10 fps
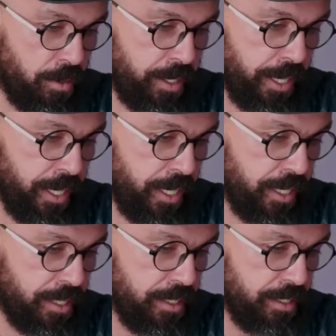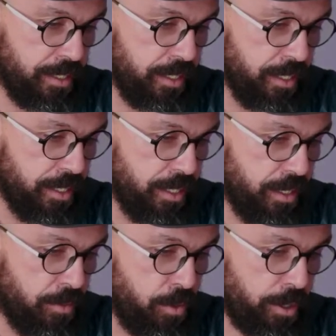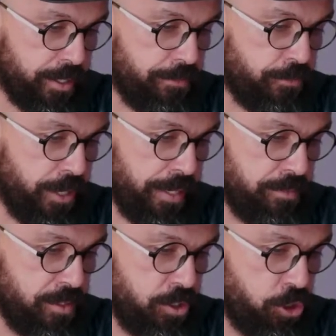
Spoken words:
Okay. Rockin Frames